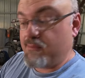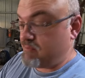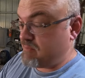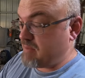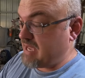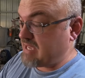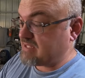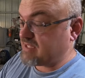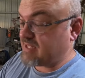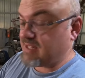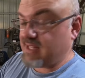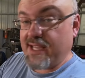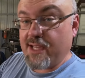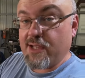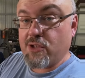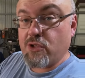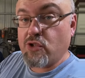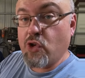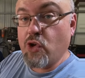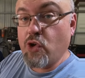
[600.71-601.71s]
basically
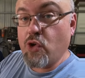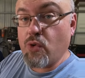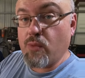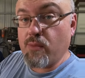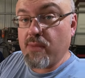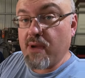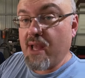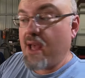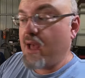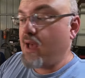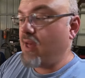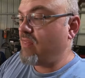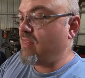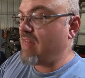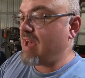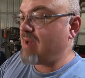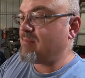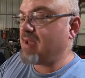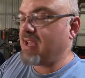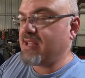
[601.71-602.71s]
tube.
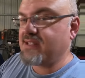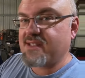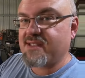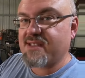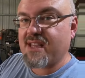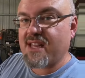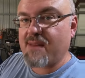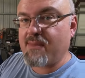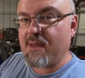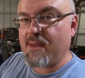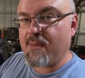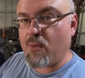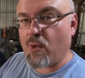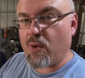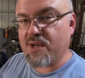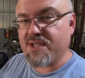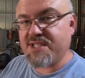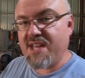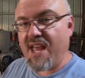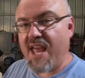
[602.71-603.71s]
That means it's going to be more
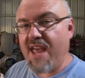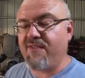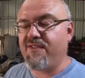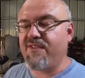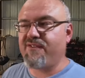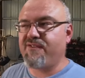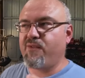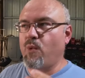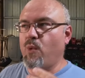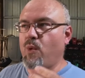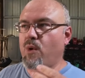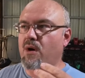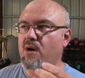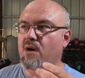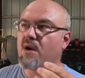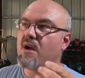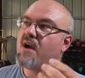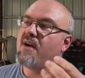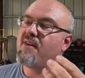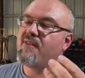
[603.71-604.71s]
safe
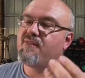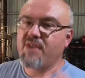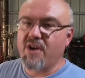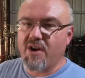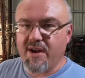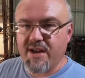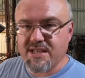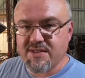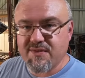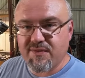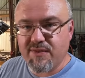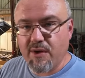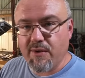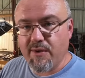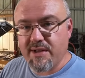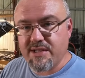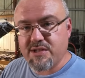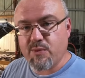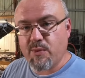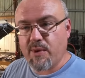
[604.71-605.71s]
for various
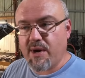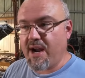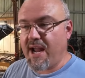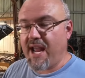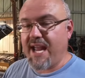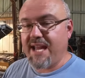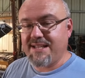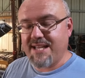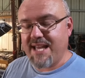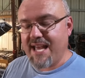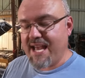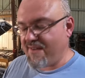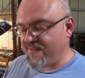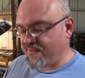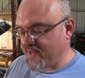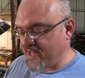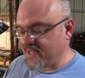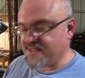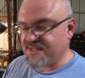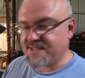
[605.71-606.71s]
fluids. Where ATF
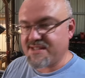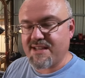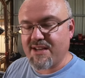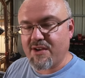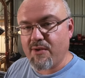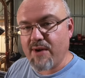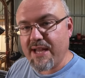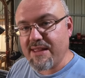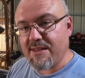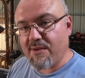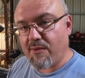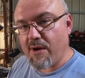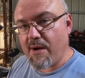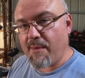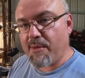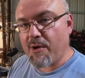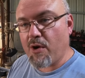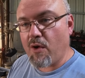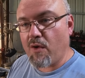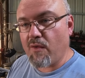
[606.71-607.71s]
tends to degrade the
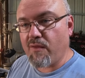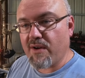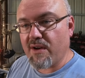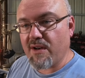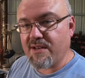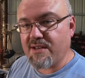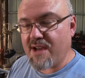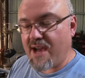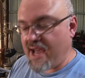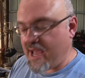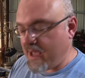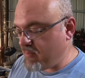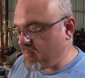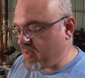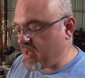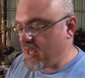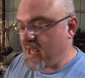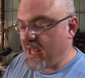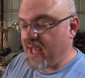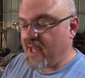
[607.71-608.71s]
rubber over time,
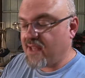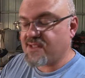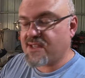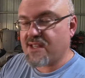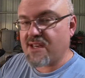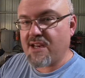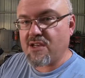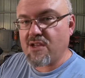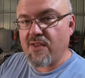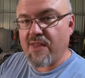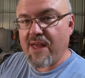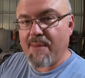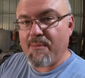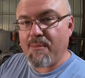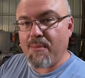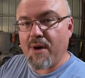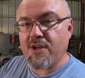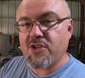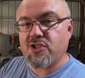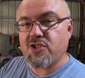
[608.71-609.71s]
it's going to do that
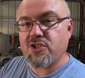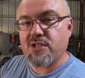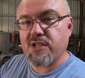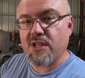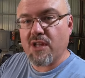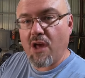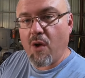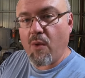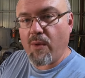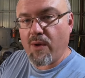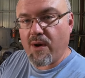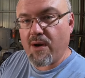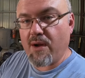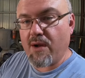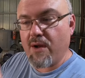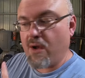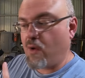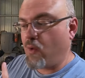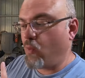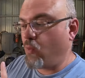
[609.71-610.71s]
much slower
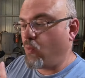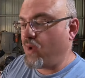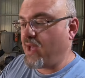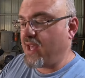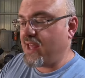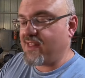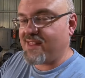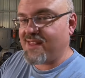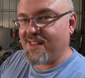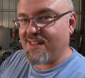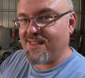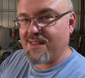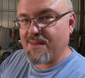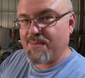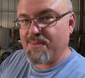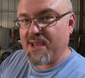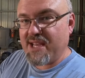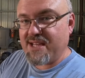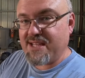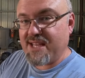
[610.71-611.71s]
with the
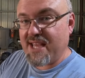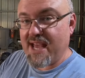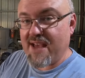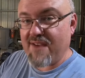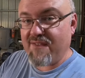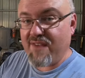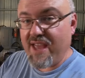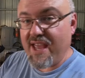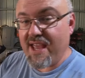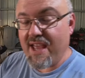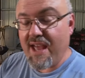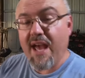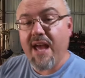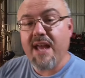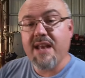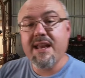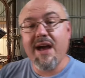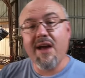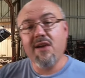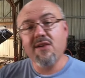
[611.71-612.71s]
PTFE.
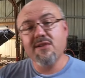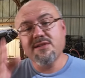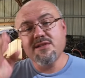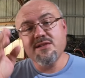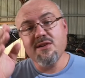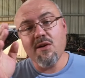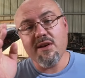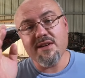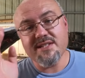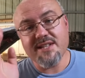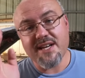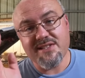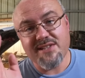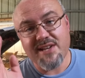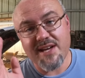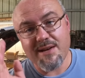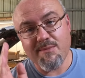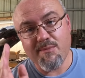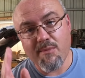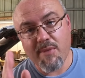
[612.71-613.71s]
Now you'll notice I
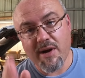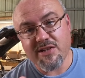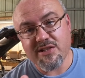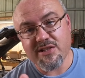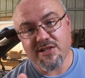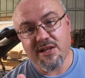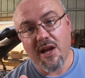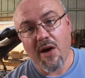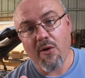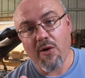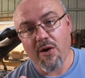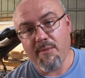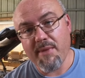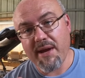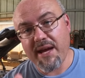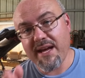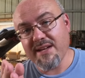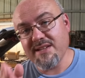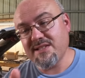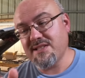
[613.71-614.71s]
said much slower
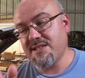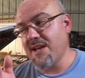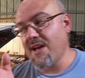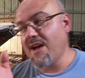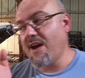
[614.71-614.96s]
because